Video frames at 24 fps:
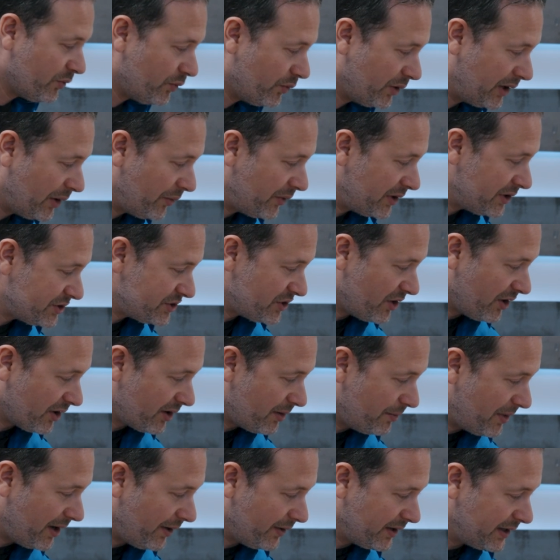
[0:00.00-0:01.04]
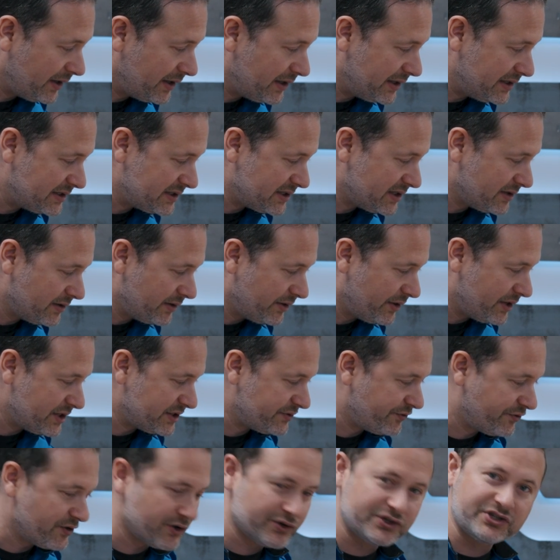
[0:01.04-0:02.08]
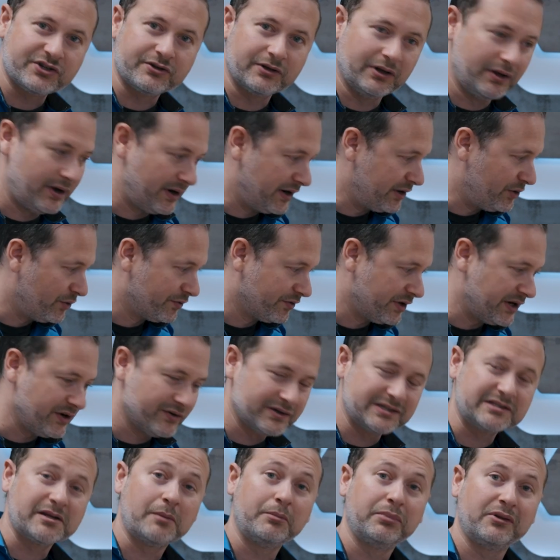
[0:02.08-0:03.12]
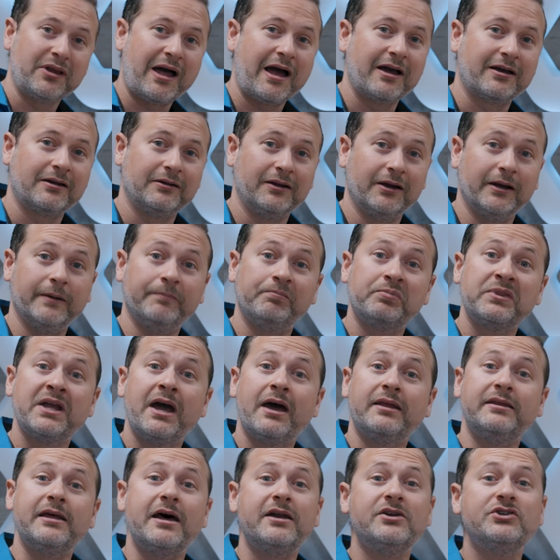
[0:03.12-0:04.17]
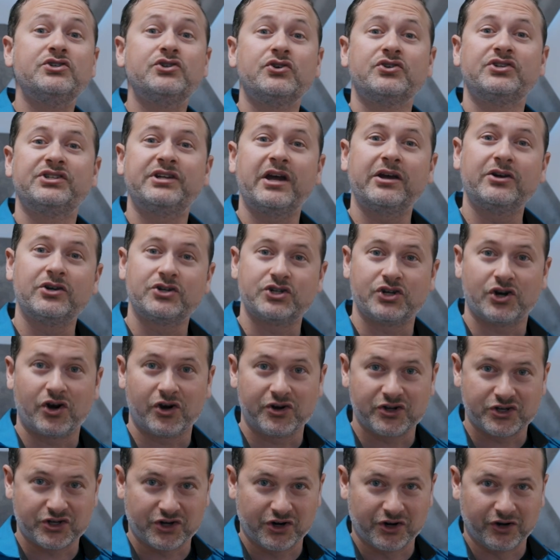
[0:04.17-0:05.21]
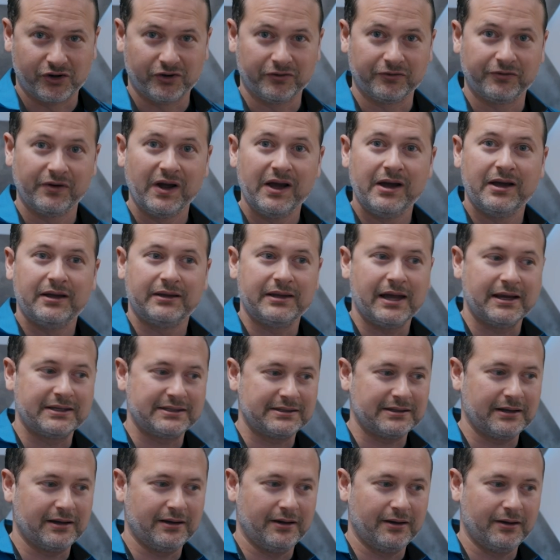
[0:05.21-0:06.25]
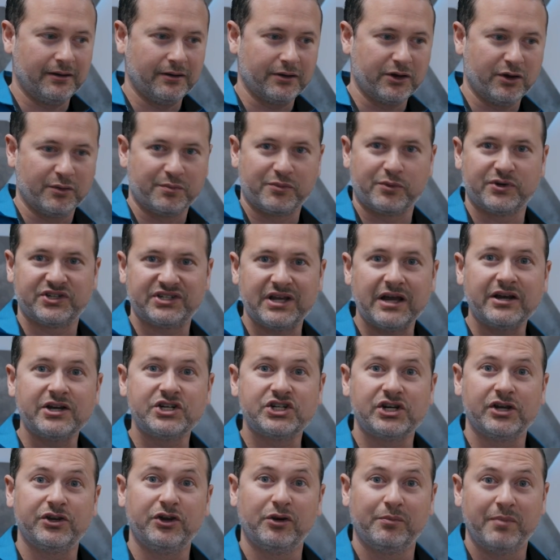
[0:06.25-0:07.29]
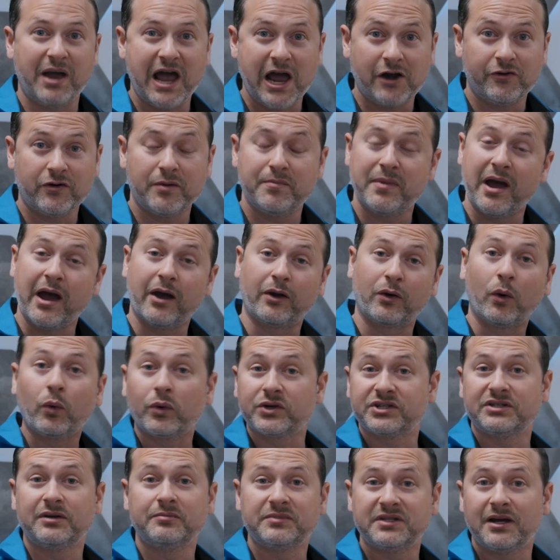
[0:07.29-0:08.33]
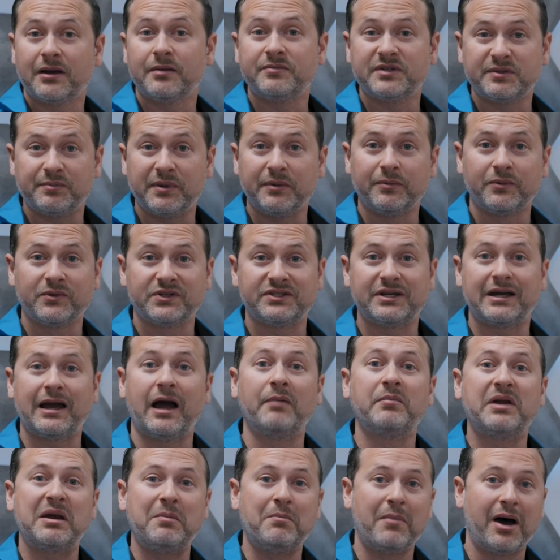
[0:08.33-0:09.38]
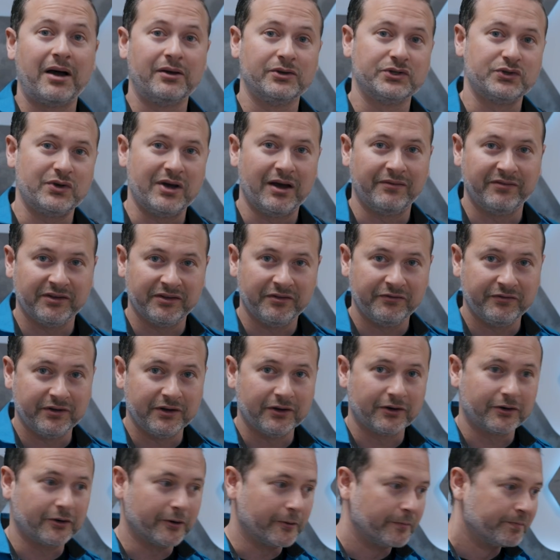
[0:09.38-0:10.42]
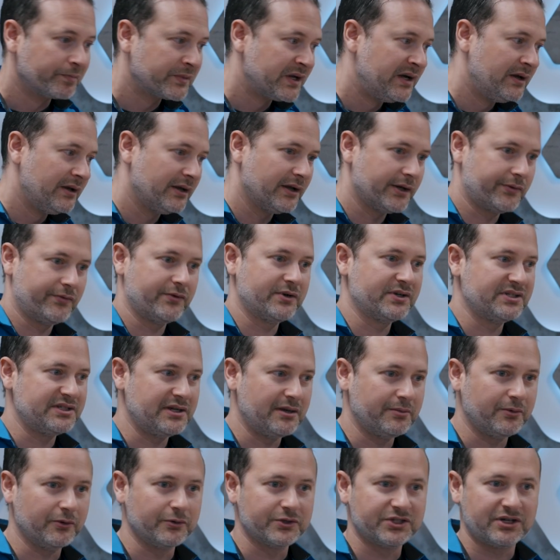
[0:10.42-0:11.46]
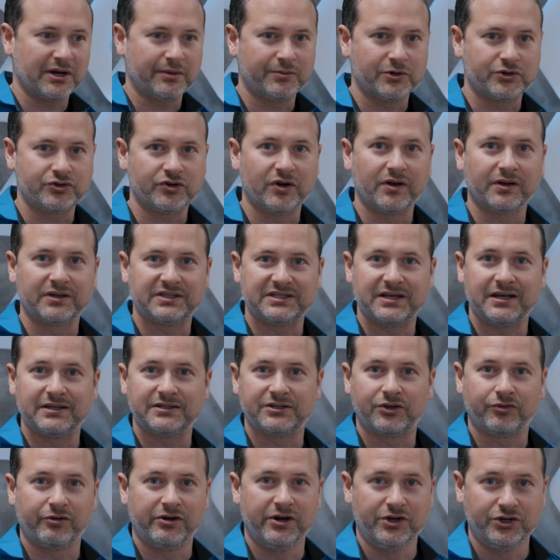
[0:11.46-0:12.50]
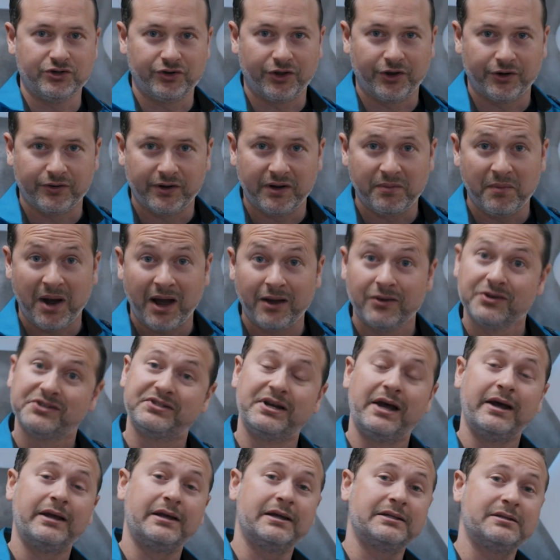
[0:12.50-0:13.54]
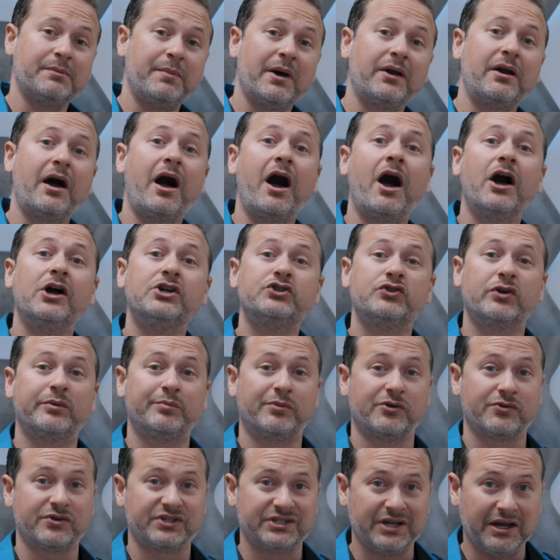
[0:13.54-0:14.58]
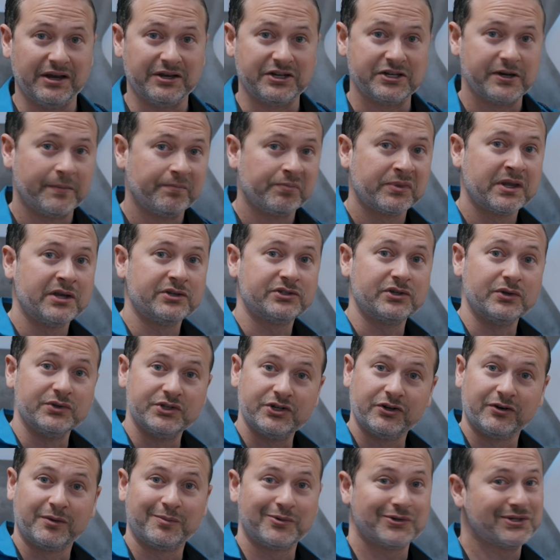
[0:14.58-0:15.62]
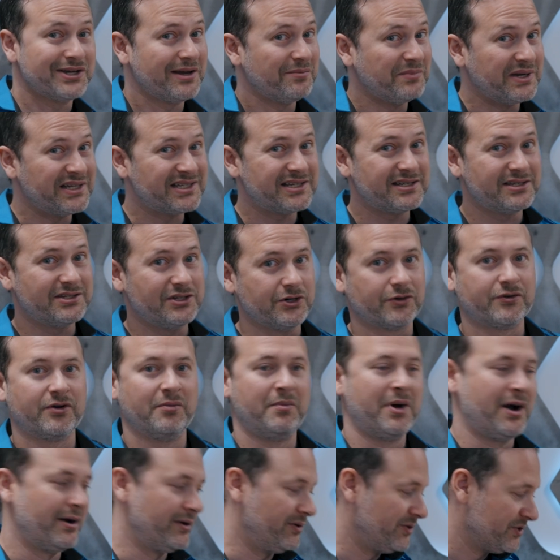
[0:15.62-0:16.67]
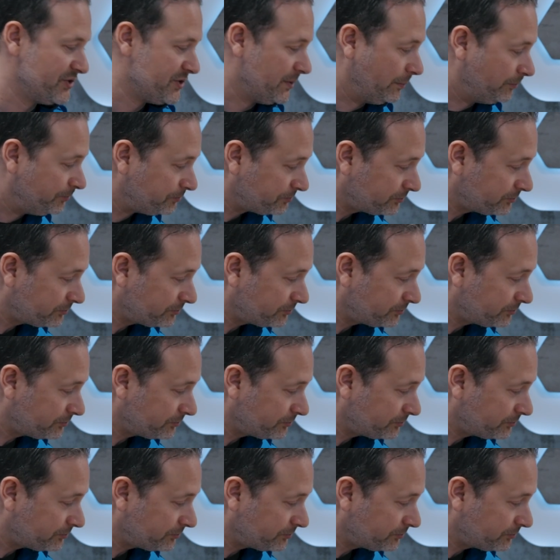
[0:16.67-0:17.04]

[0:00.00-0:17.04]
what I want to talk about is this first line over here. It's the black line. That is your state of charge curve. That's your percentage in your battery pack, or sometimes people say how many miles you have on the vehicle. Like, for example, Cybertruck says 330 miles. That's about 100%. So 0% means 0 miles.